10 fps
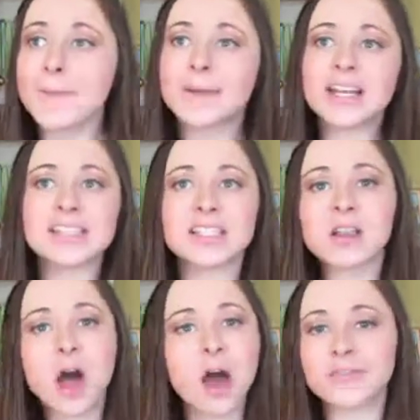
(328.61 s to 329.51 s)
but I
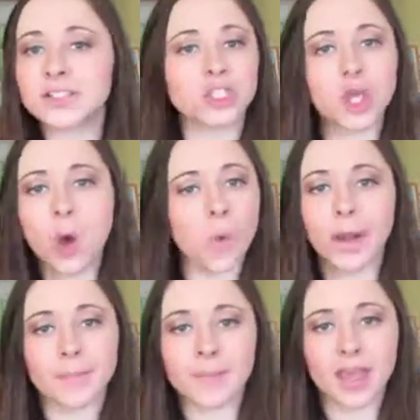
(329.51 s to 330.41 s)
still often don't
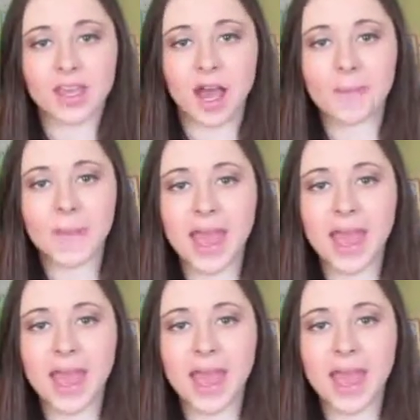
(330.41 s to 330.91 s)
wear makeup,